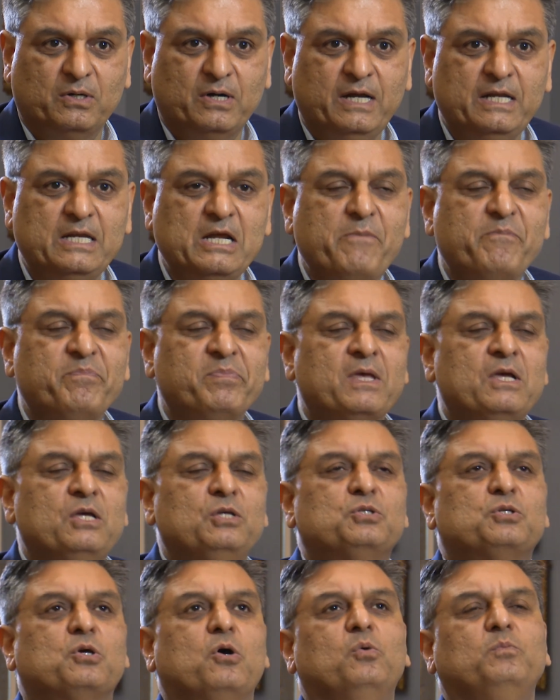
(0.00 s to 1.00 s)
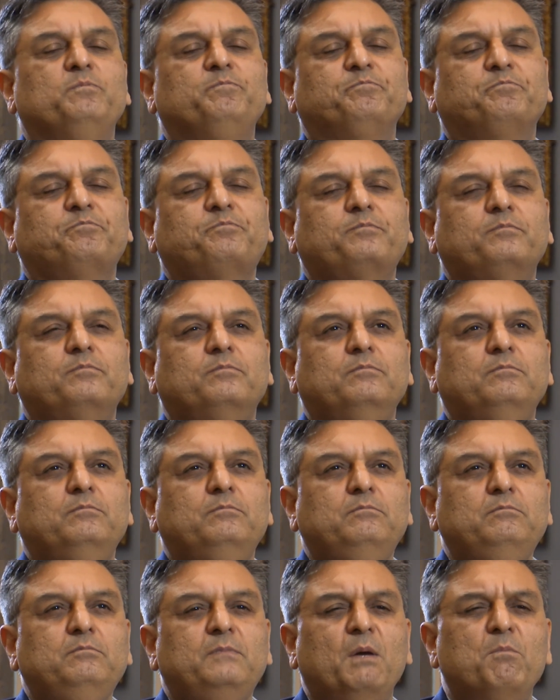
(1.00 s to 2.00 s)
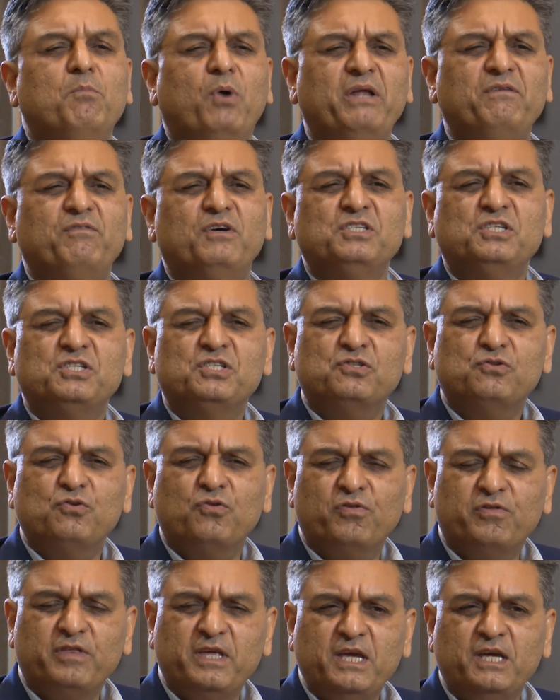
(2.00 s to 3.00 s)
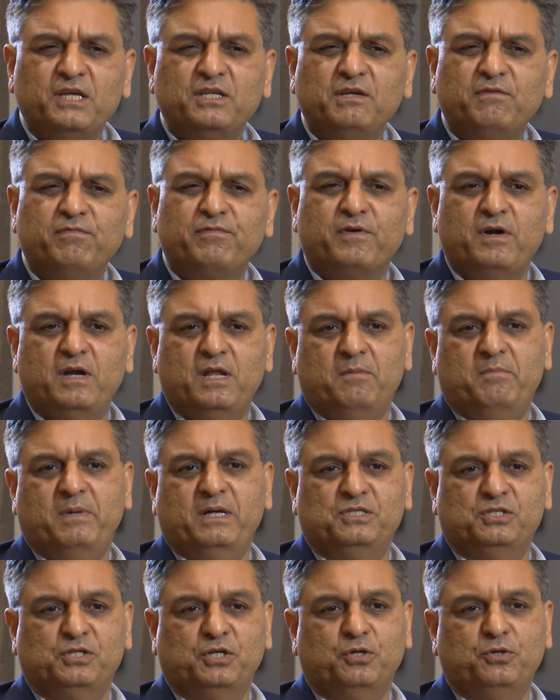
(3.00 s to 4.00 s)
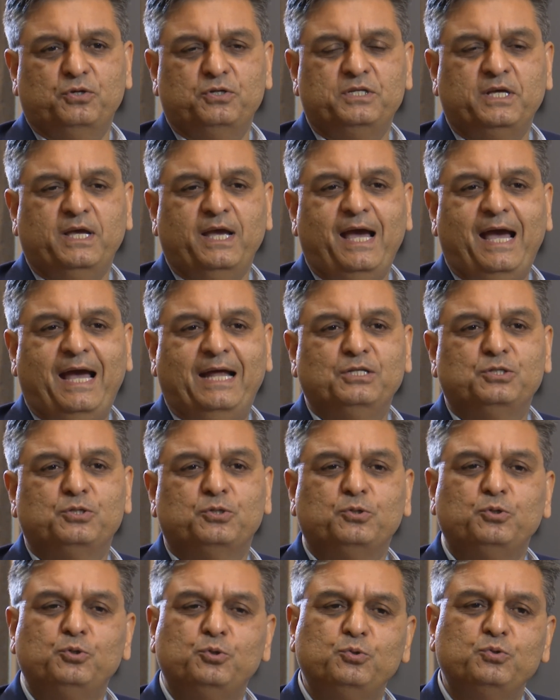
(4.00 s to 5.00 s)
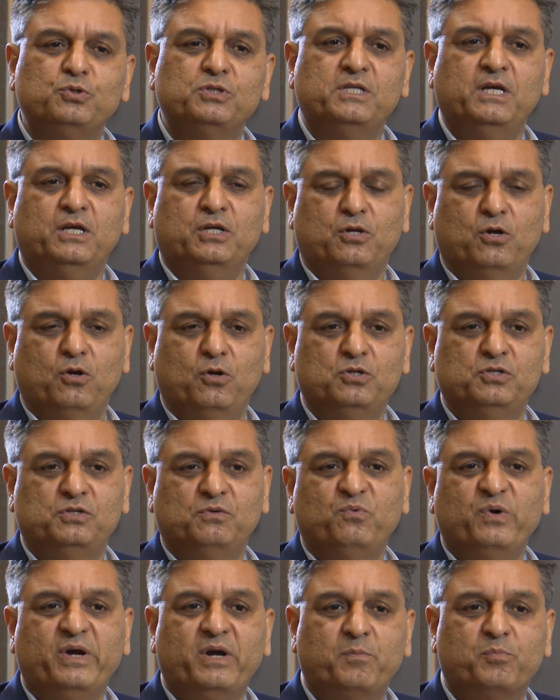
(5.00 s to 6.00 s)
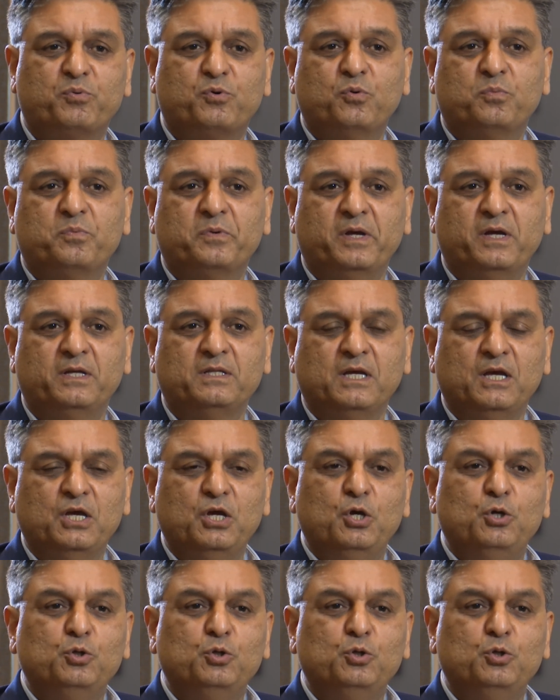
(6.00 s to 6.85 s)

right? So my advice is to think differently about security and to use technology where appropriate